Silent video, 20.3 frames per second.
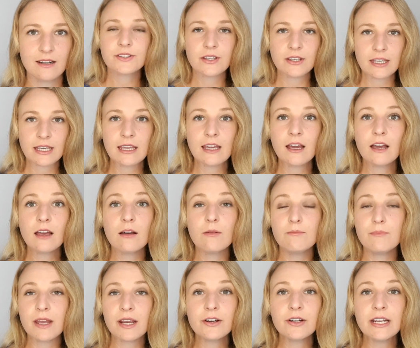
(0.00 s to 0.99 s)
See here,
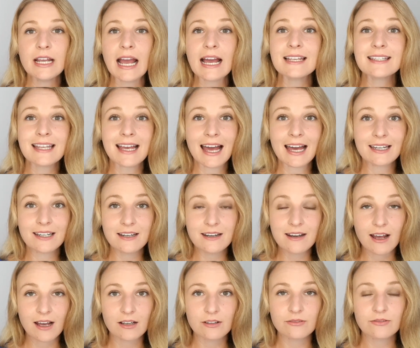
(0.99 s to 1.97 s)
Mary has had
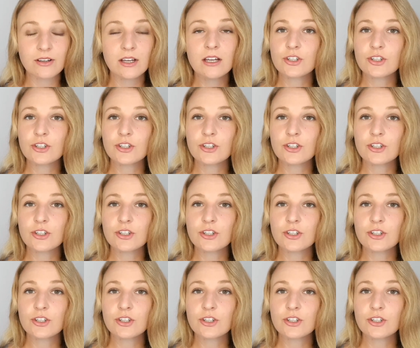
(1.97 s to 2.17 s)
enough.